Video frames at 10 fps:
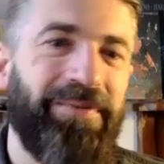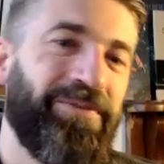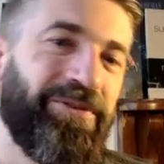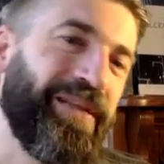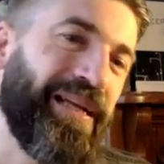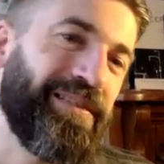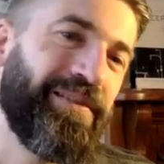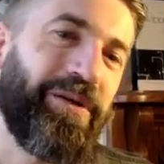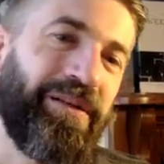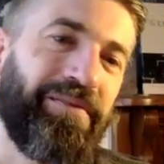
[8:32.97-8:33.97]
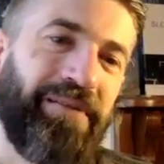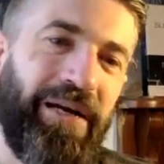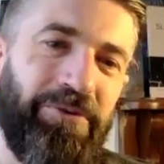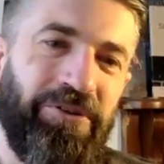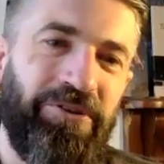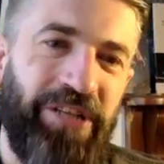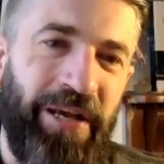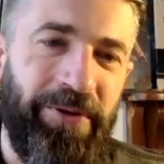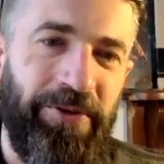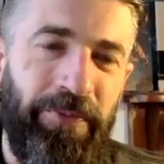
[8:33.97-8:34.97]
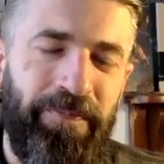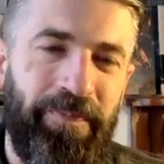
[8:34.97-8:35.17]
So that's the one I wanted to share with you.